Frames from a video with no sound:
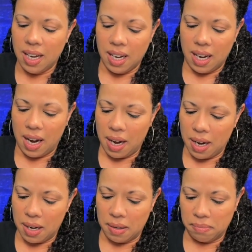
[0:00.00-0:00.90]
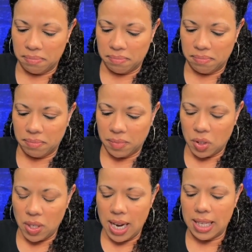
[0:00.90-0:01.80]
So
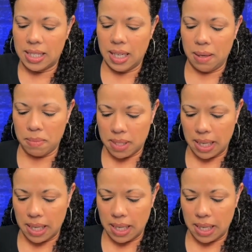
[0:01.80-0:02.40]
yeah, it seems like